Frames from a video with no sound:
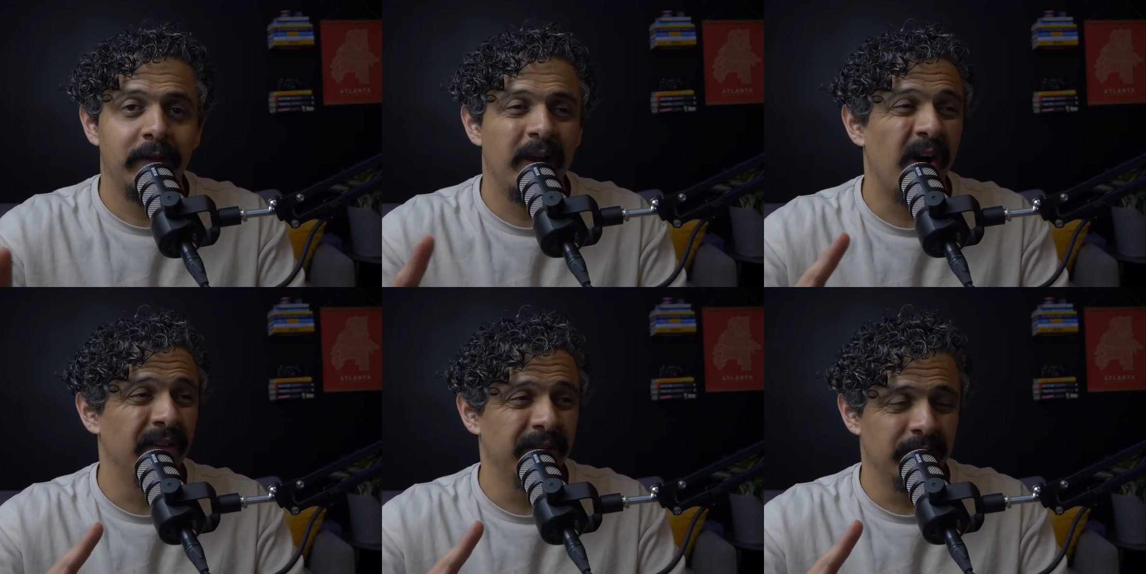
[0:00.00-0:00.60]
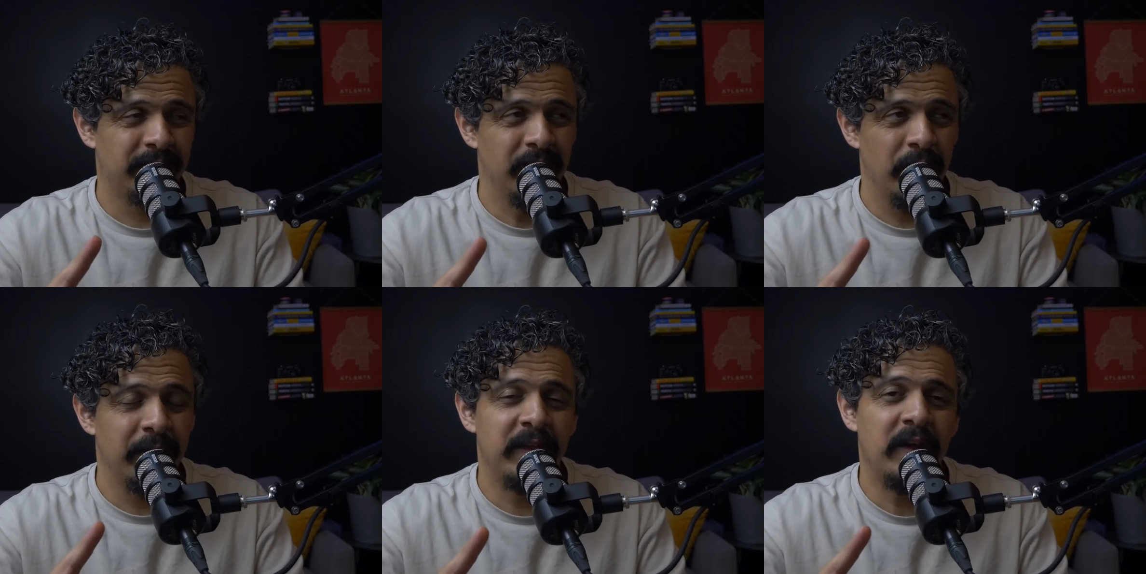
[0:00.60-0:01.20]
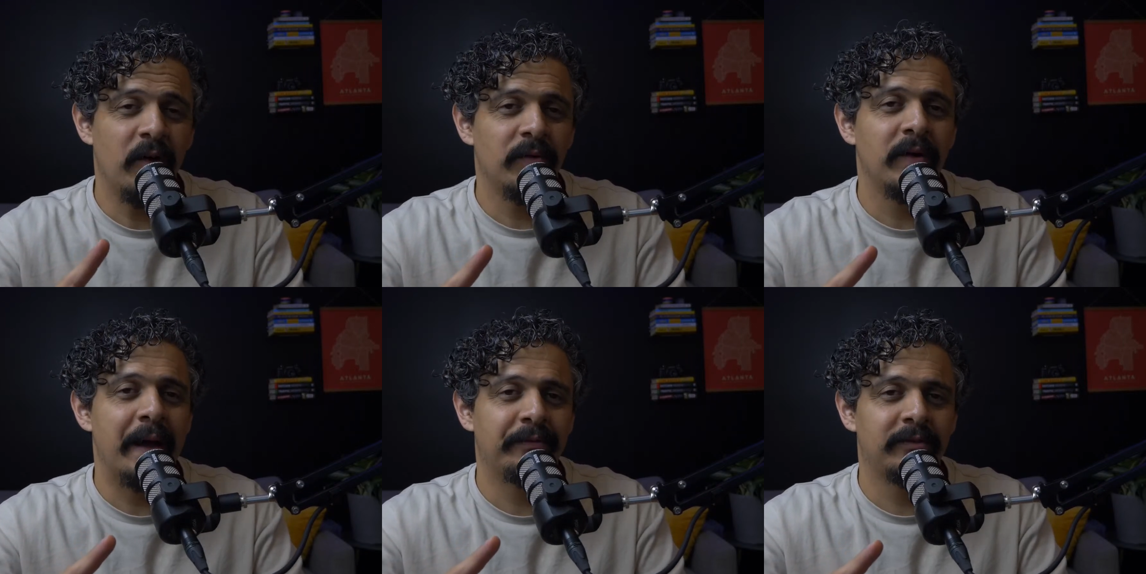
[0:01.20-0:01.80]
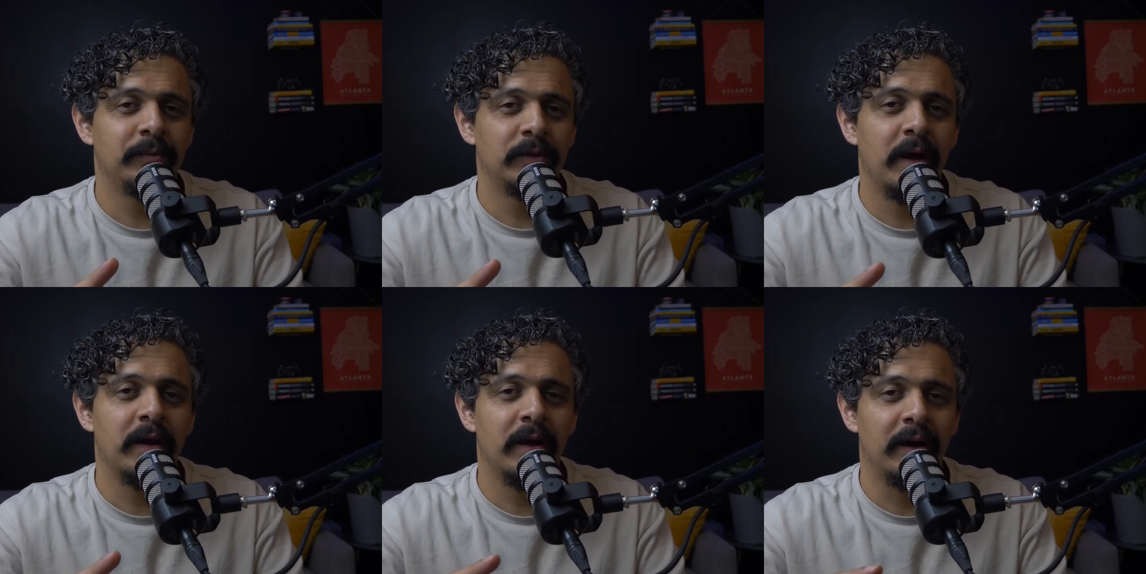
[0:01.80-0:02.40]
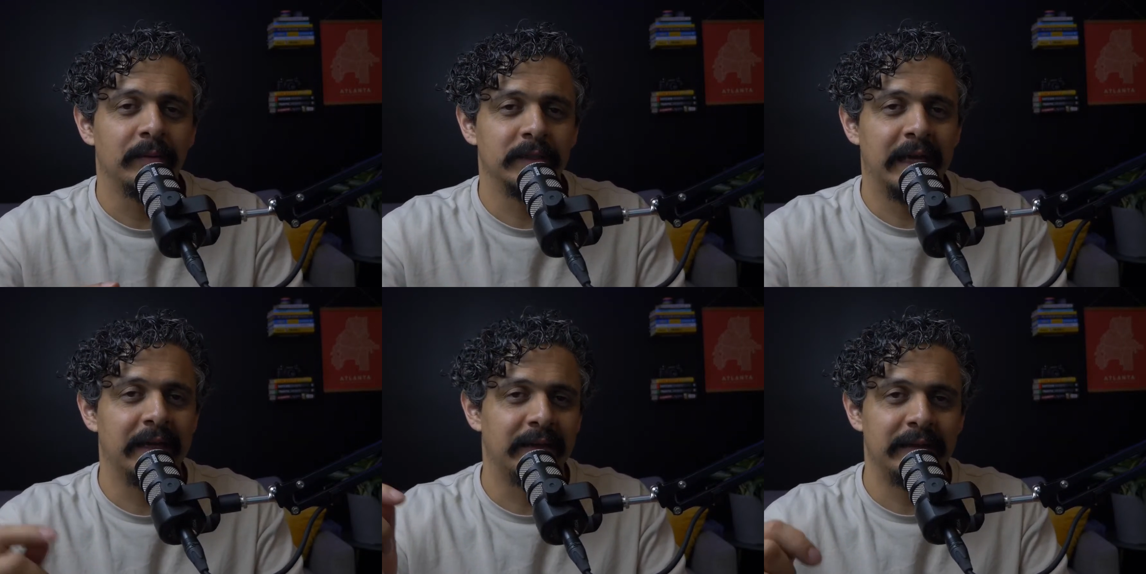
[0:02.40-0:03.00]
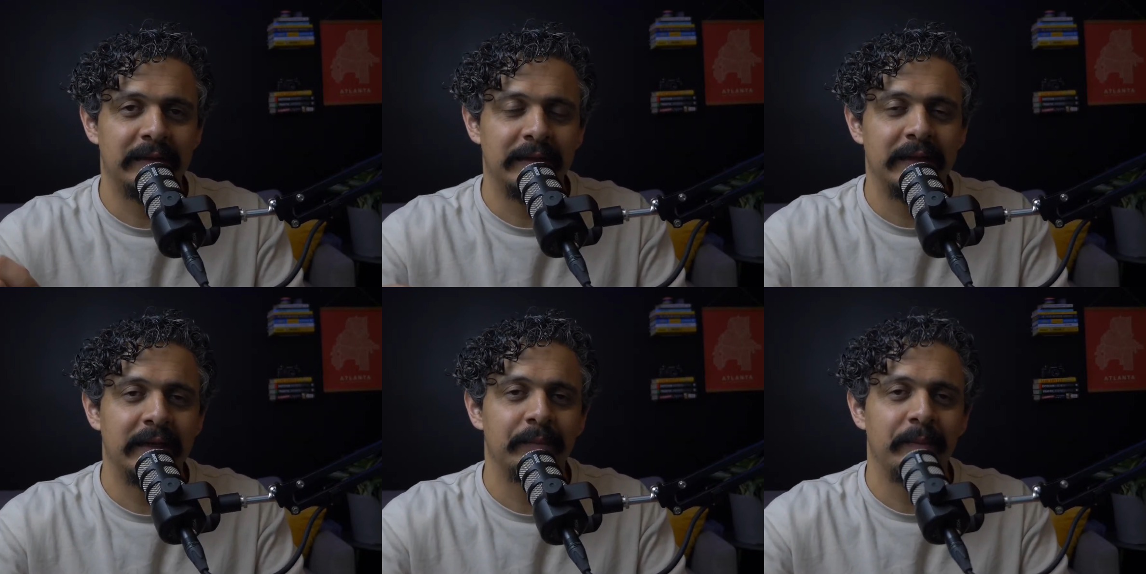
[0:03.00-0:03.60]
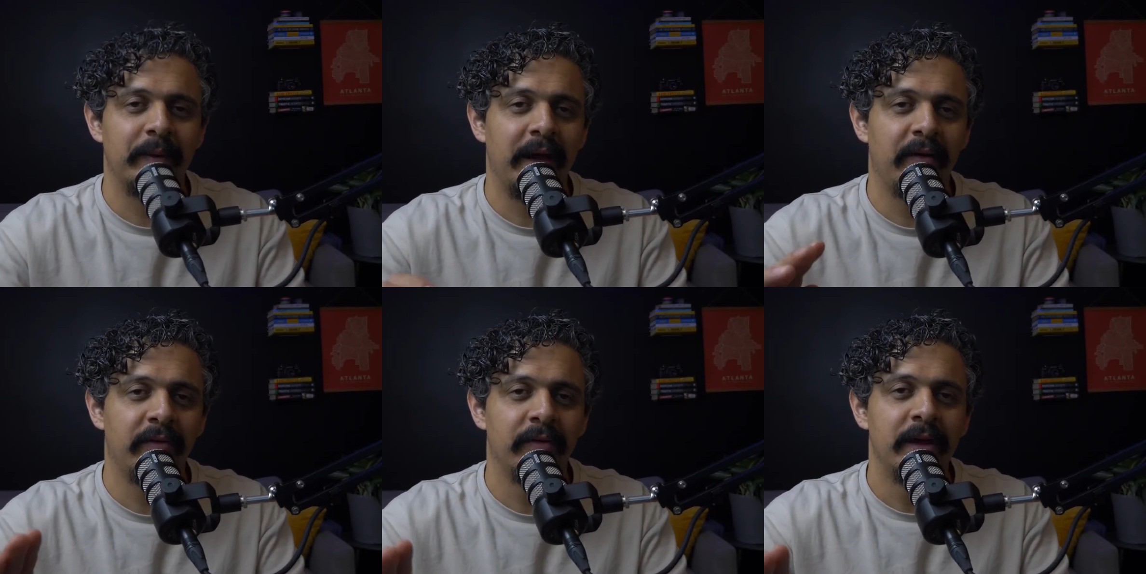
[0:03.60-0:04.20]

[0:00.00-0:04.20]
on there. So if you go to appsumo.com, again, click the link in my bio.